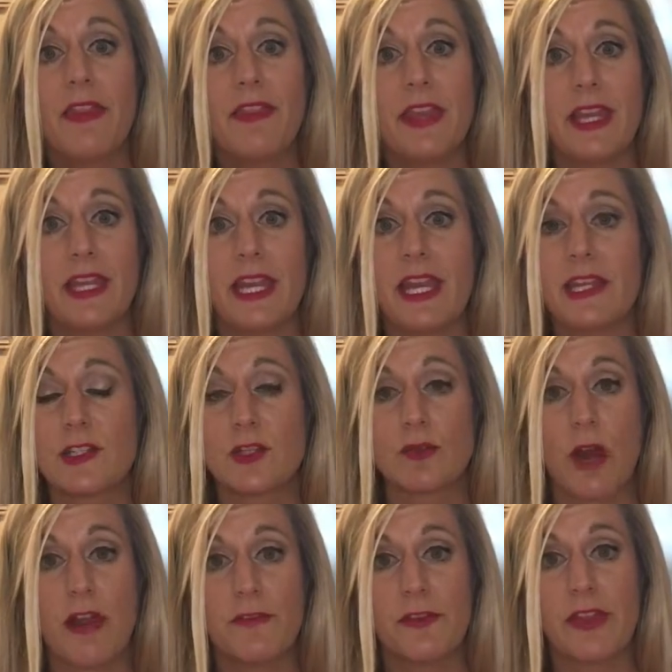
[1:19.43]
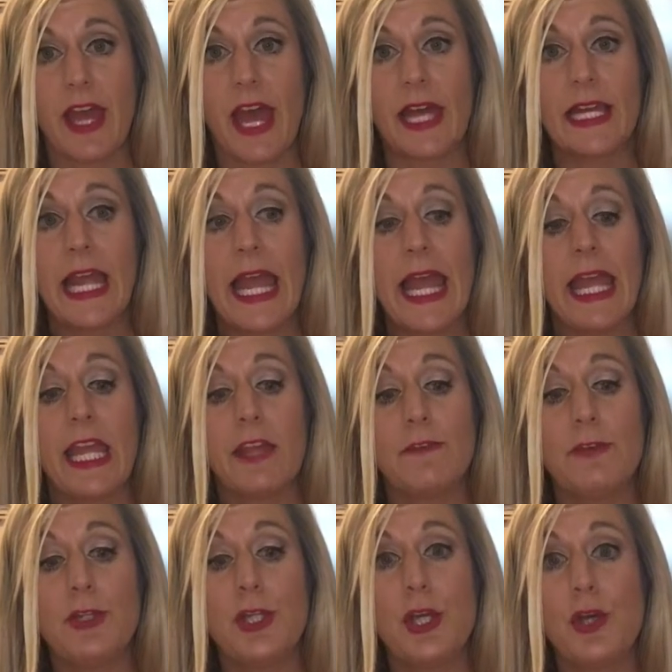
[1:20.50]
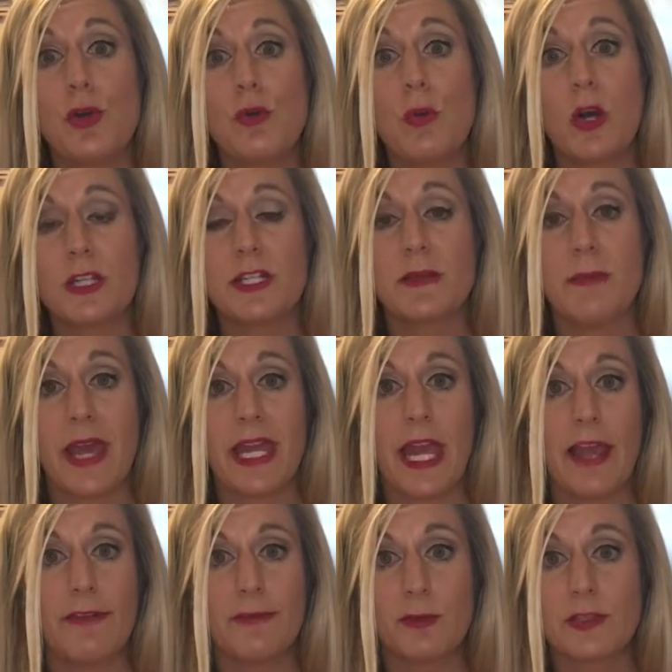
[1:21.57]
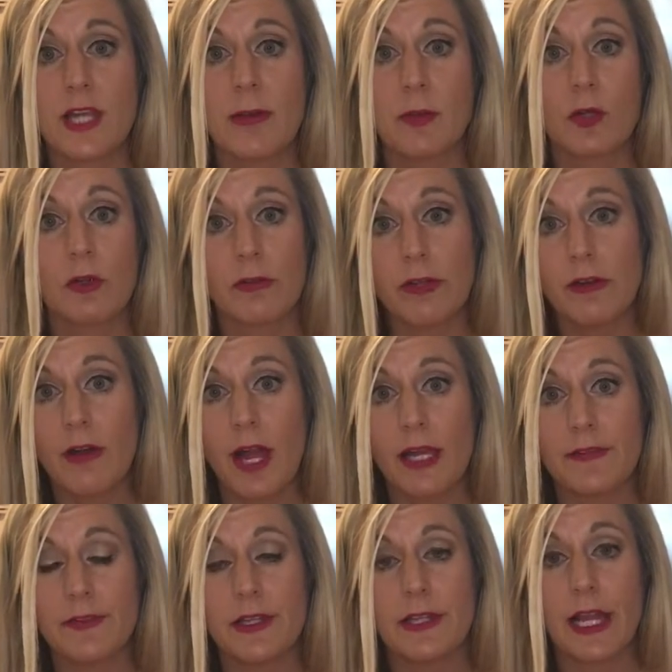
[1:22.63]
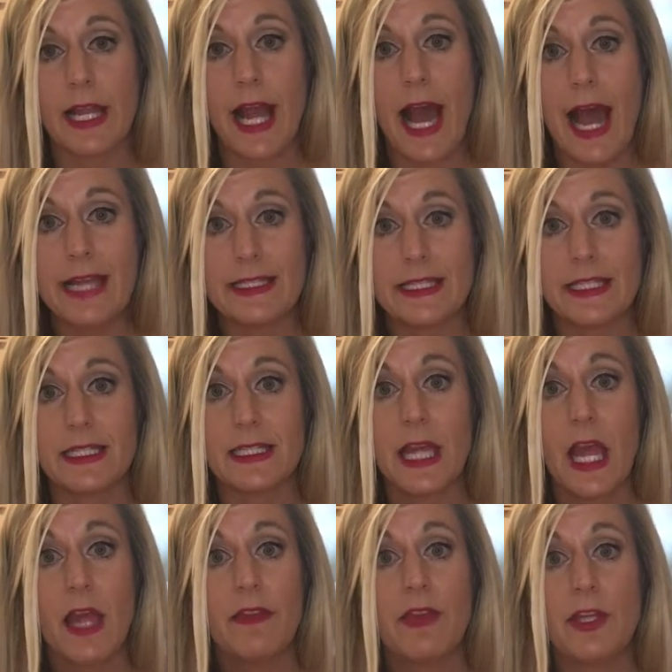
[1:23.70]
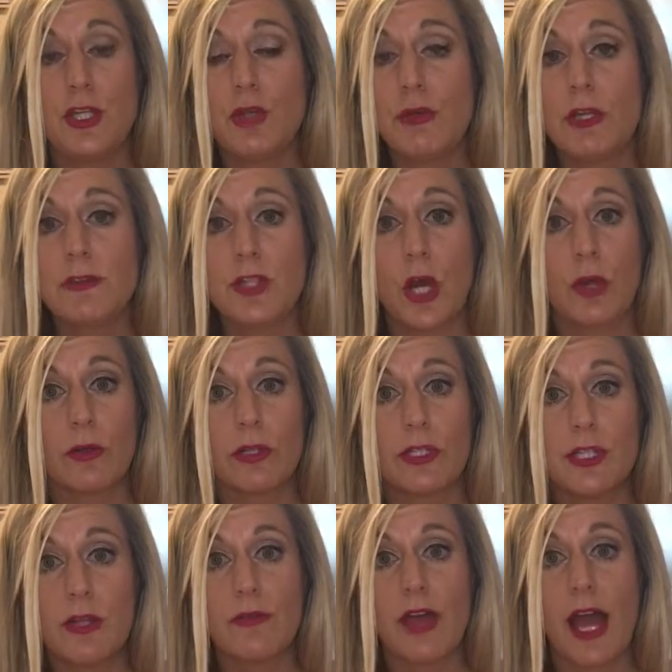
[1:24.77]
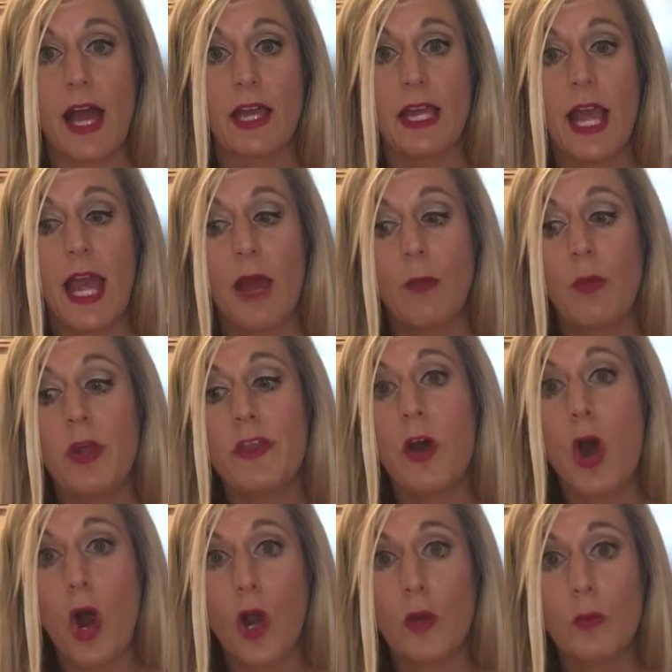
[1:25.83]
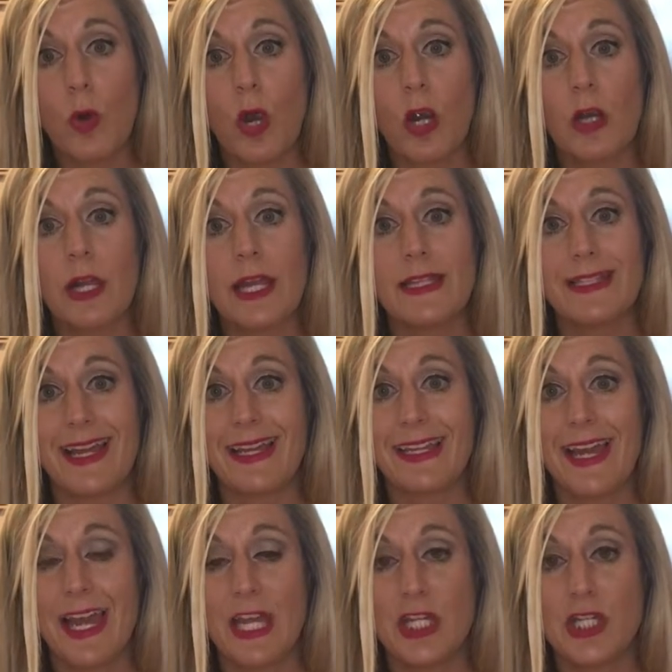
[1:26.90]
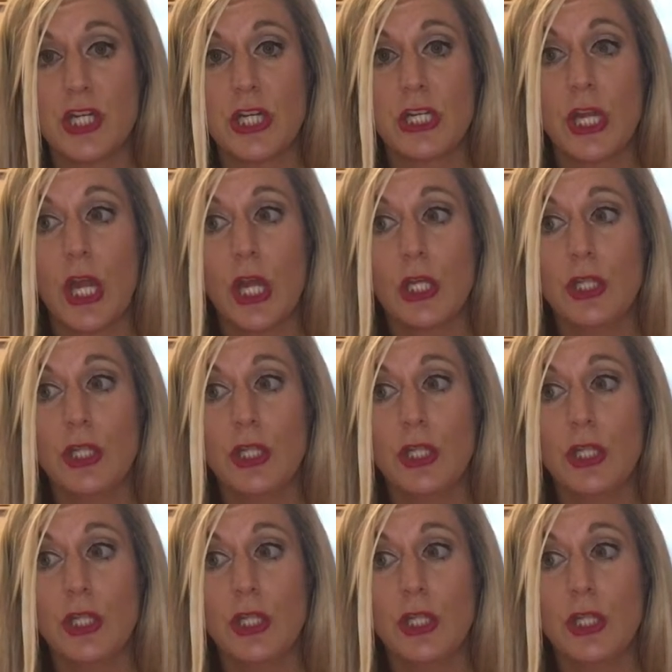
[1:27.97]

then it is great for that. If you want to make a full-time career out of it like I did, then you can totally do that. With hard work and dedication,